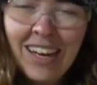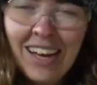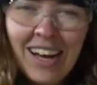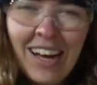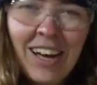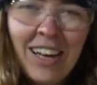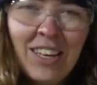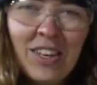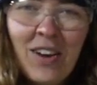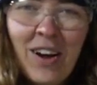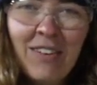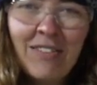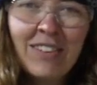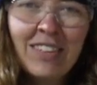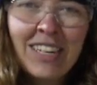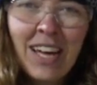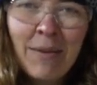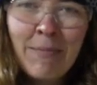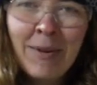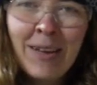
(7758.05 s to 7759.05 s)
uh, you have to
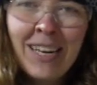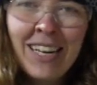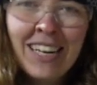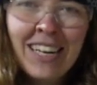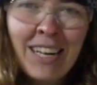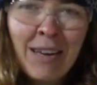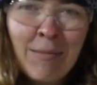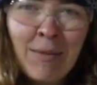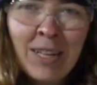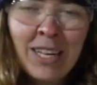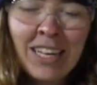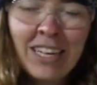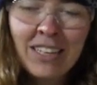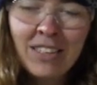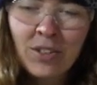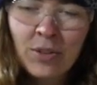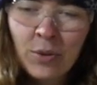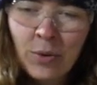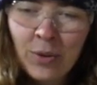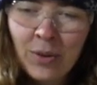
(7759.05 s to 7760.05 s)
type in enameling
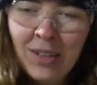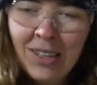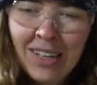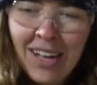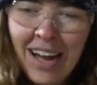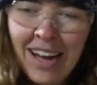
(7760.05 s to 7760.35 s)
as cool